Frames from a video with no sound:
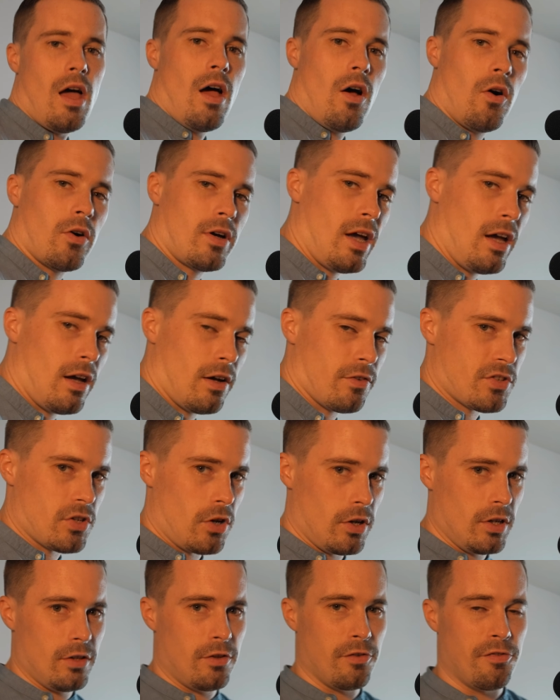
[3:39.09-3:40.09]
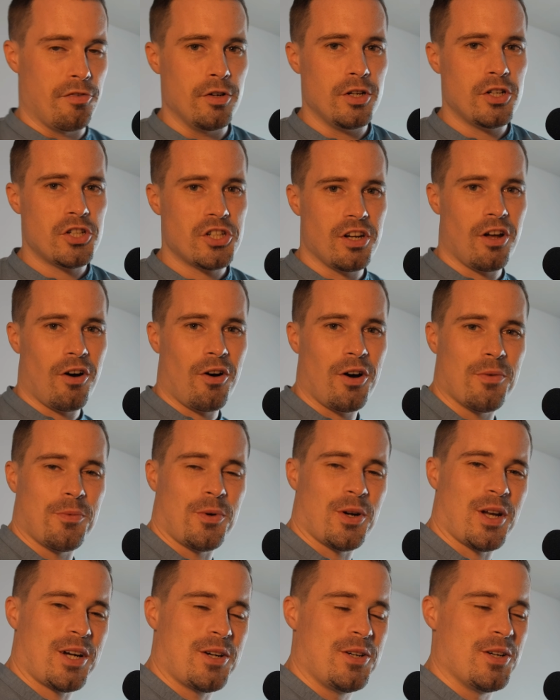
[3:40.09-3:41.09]
Okay, I've sorted the footage now, and
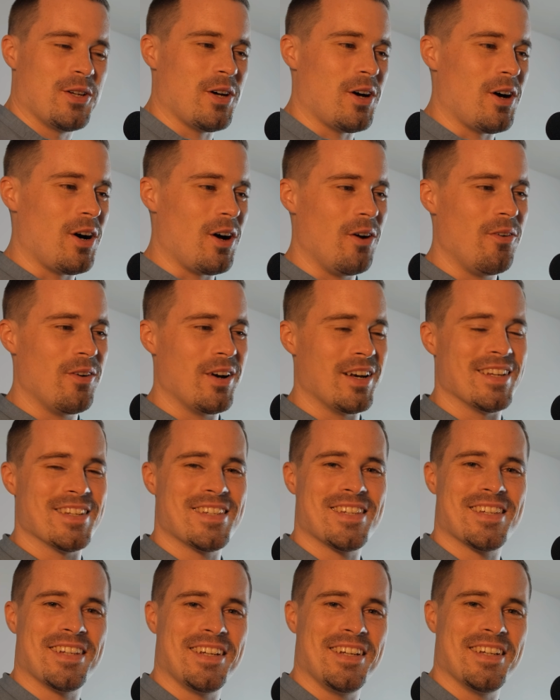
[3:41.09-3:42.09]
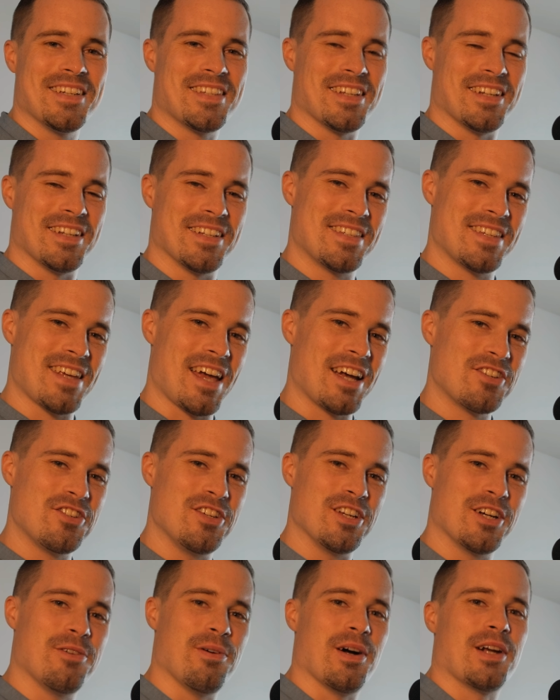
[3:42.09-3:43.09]
what I could already see is that it's
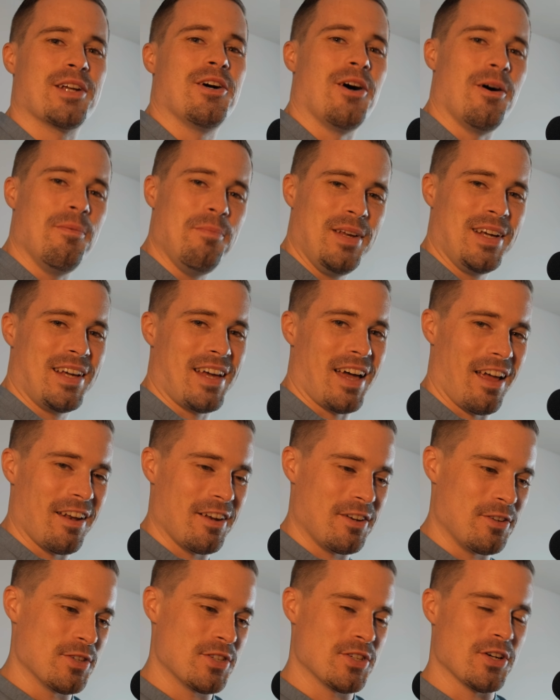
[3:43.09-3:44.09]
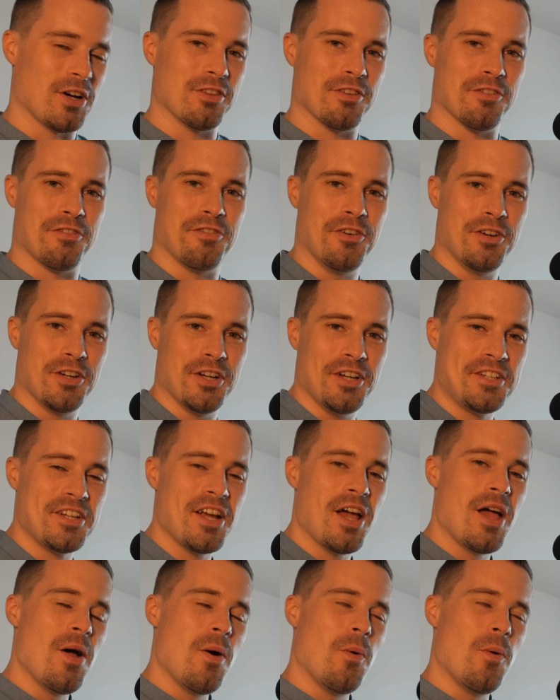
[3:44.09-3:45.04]
actually quite complicated to sort the footage